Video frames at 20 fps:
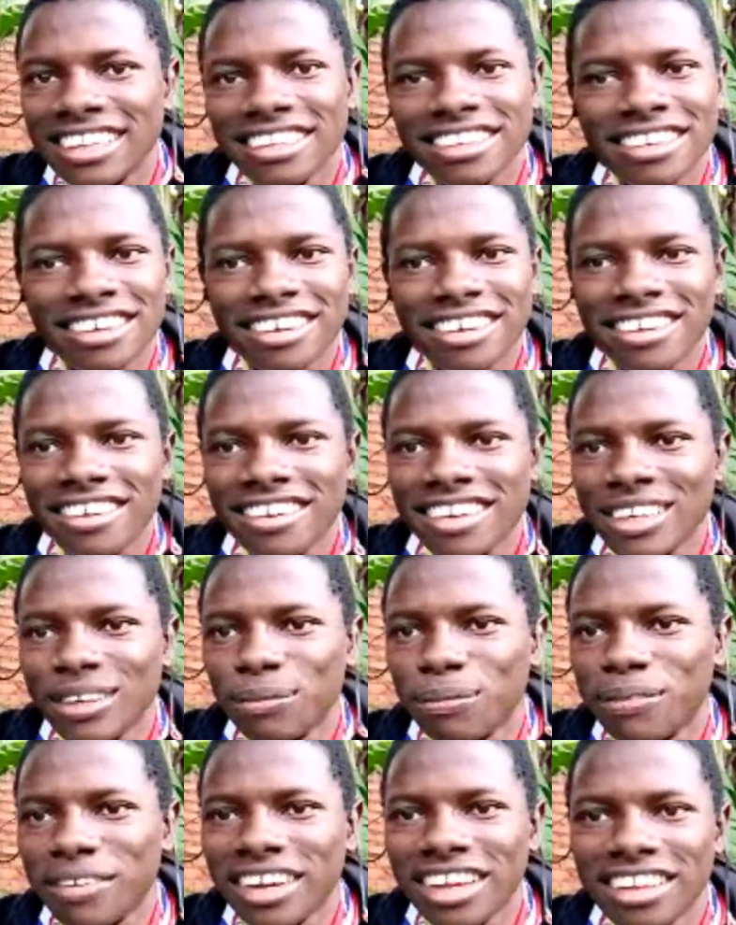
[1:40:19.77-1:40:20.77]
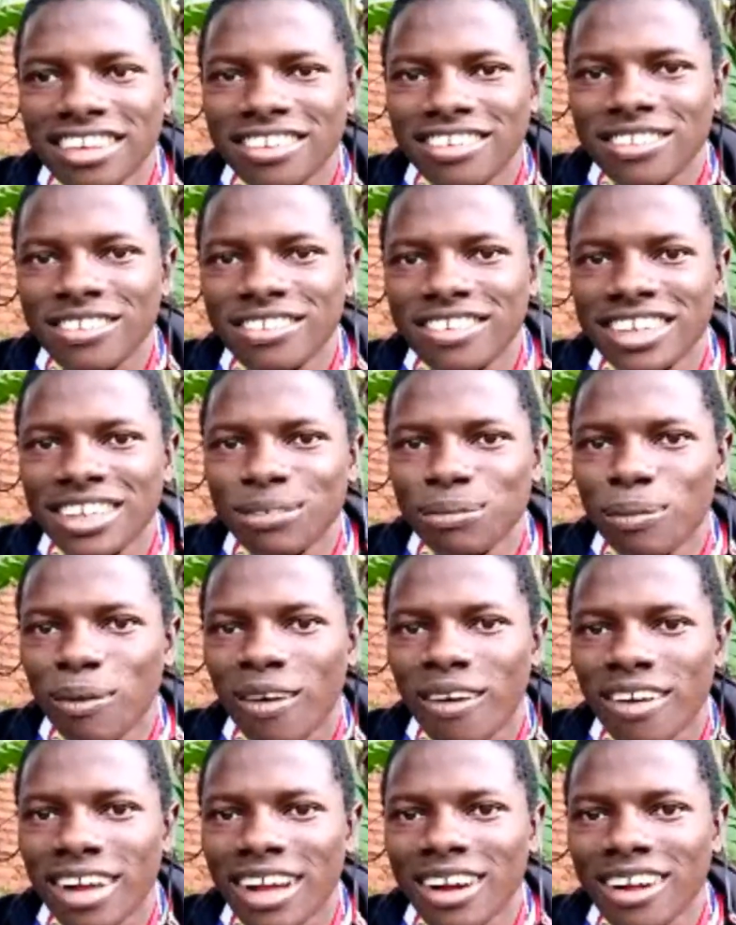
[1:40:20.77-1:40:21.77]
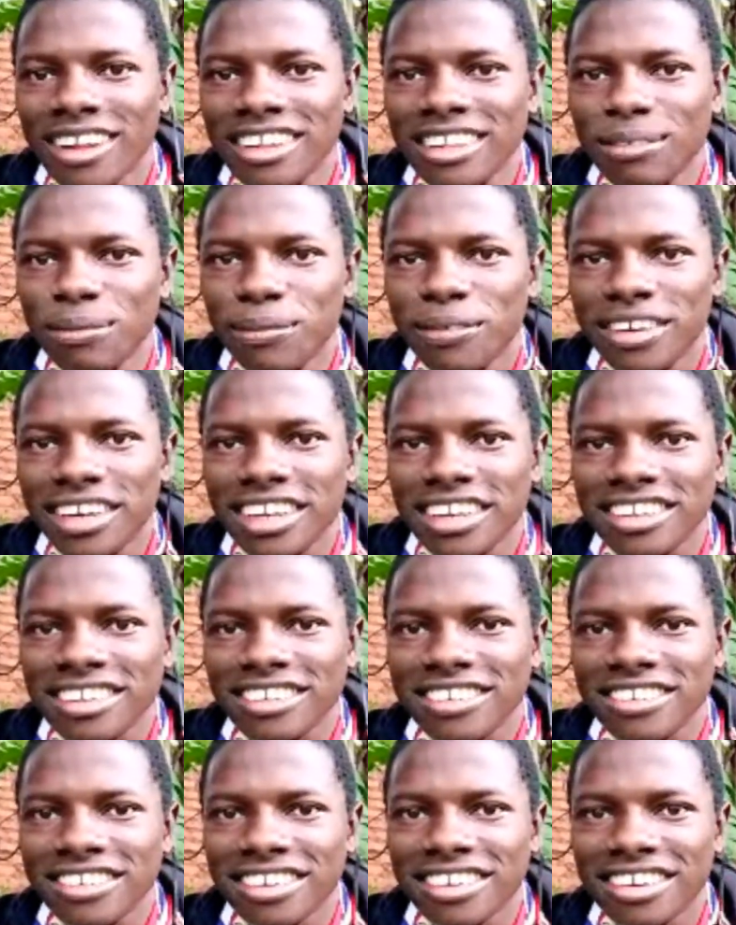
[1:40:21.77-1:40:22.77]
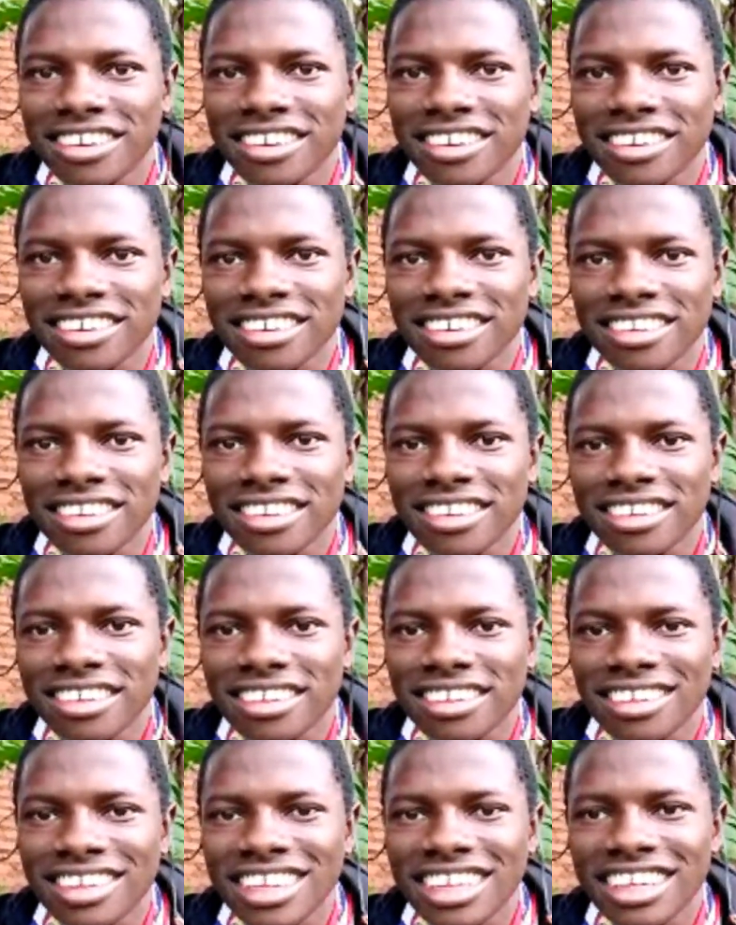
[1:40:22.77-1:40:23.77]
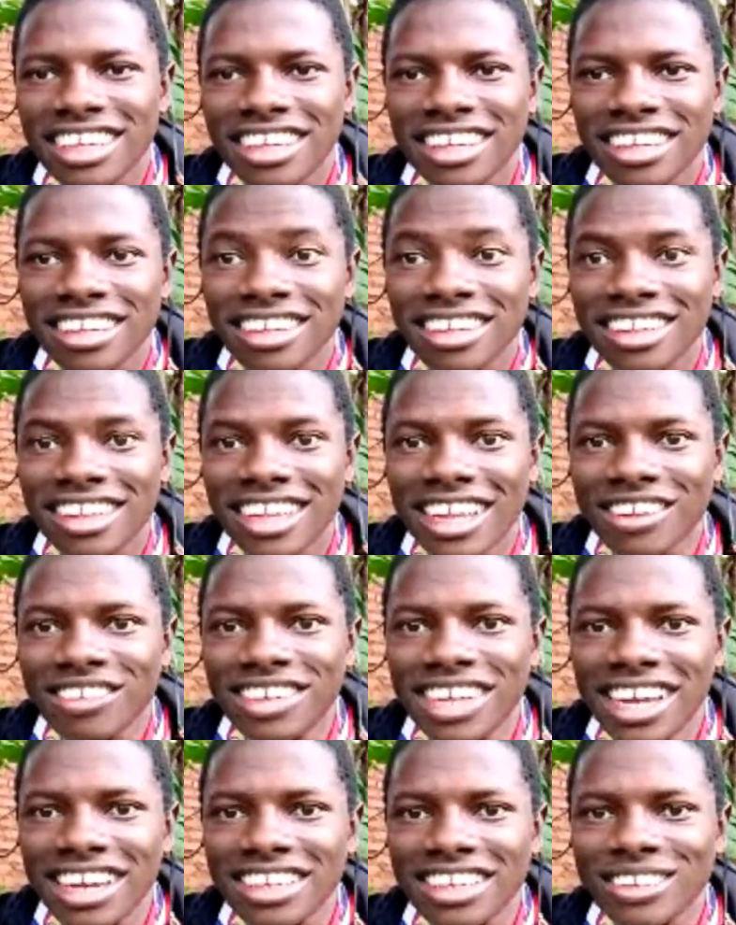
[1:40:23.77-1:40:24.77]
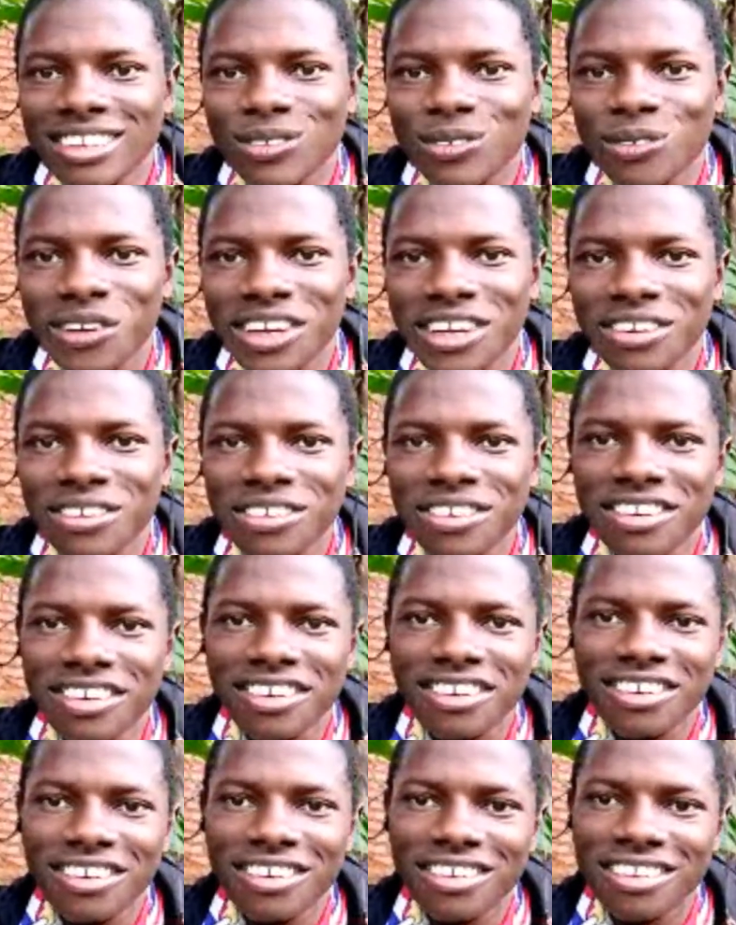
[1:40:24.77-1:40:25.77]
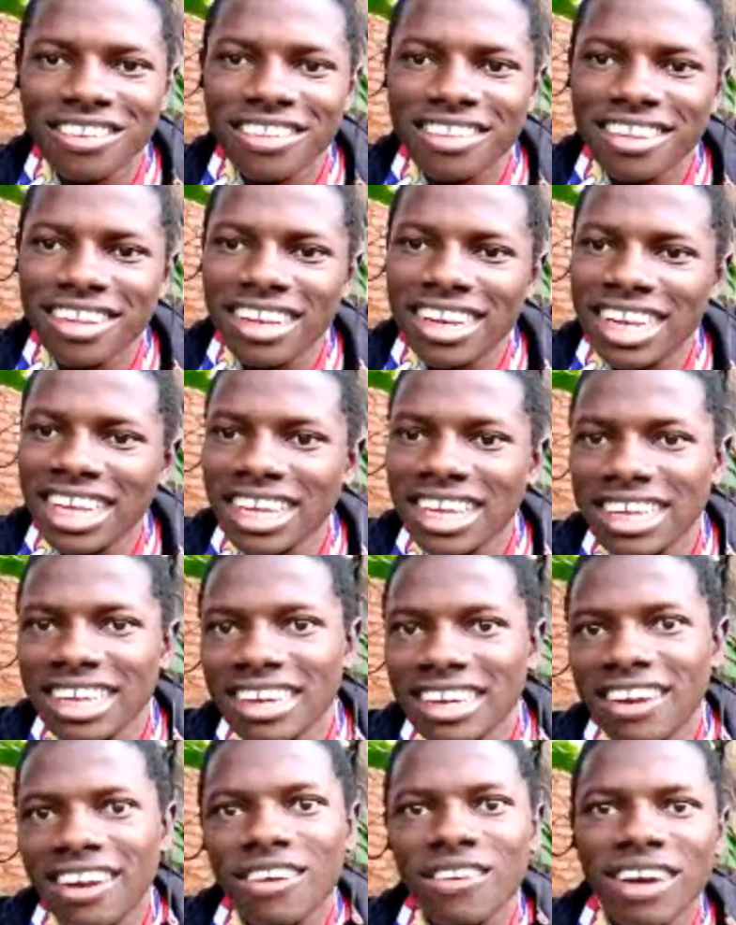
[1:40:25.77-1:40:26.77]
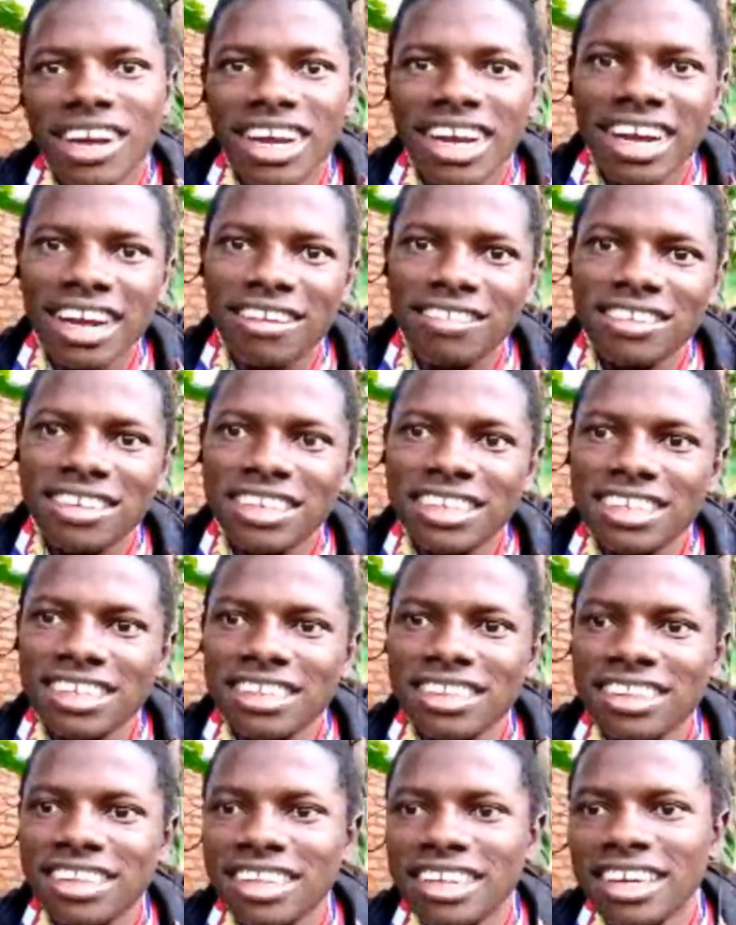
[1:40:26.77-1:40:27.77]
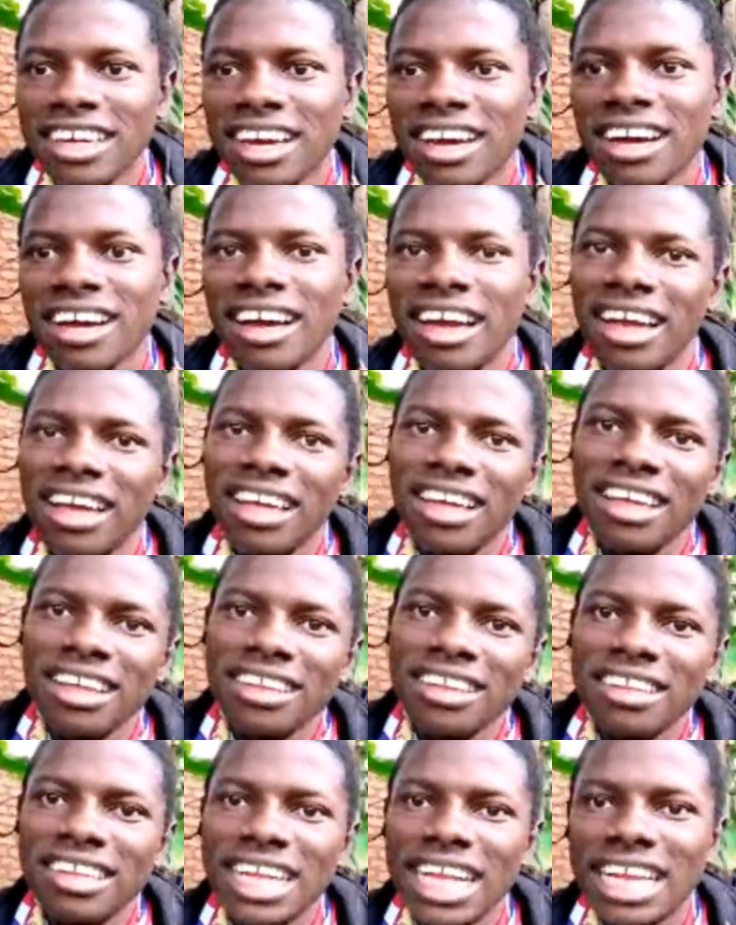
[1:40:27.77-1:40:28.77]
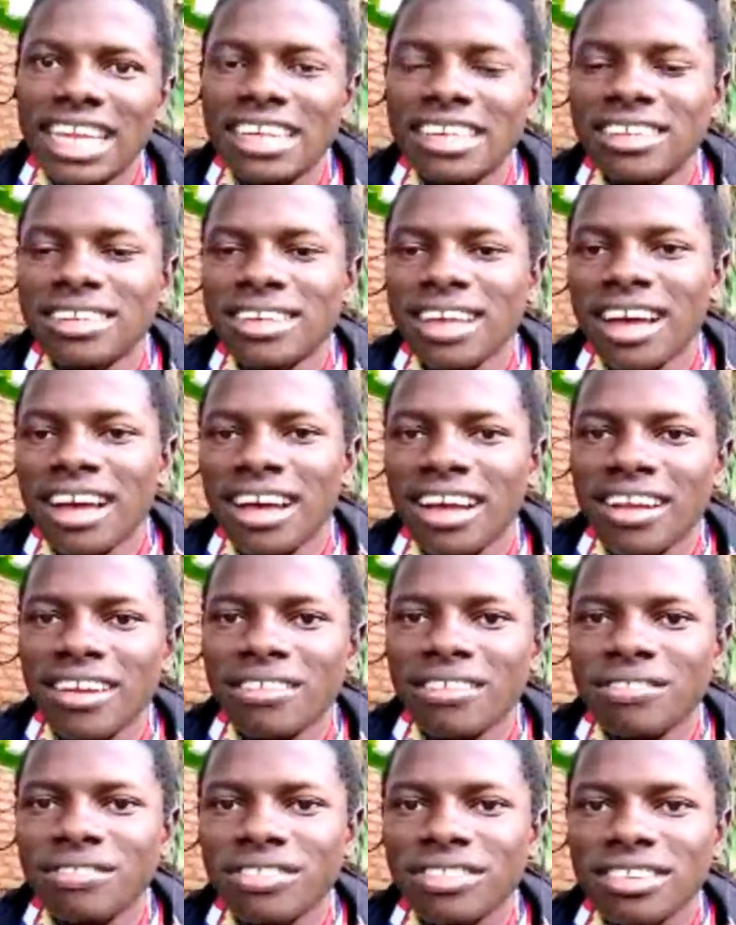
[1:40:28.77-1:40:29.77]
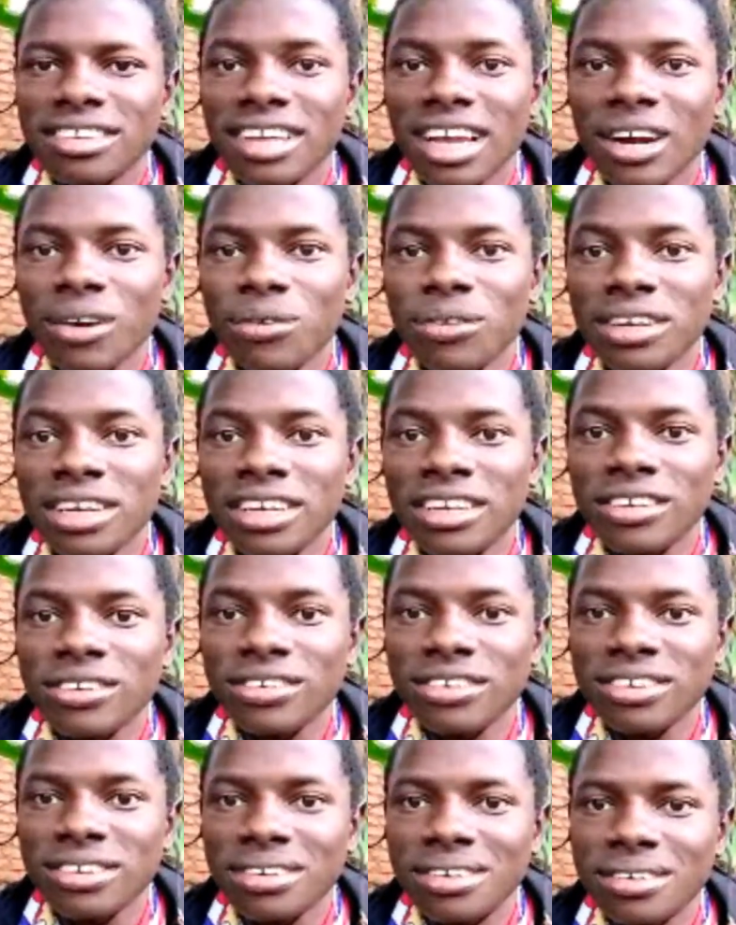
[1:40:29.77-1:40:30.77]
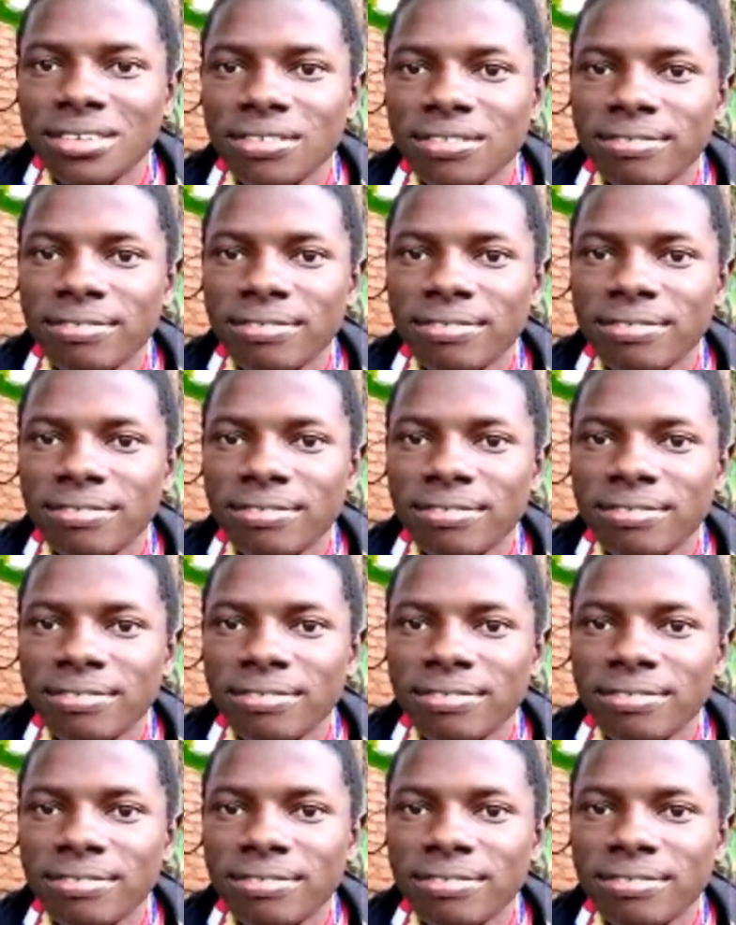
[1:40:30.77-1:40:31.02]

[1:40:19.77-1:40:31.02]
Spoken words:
So God bless you in Bogor. God bless, you know. And that is where, you know, like now I can see there is a way, you know.